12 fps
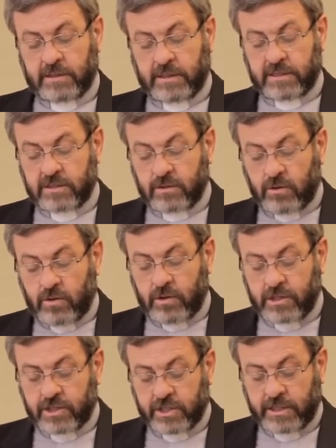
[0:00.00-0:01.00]
Thus,
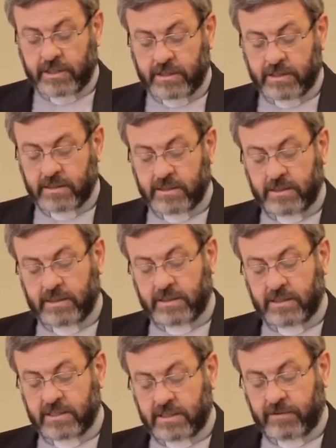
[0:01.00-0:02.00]
all share
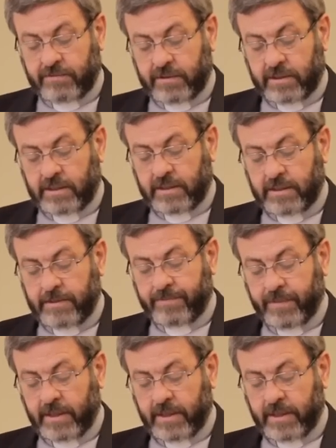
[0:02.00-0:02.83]
in the suffering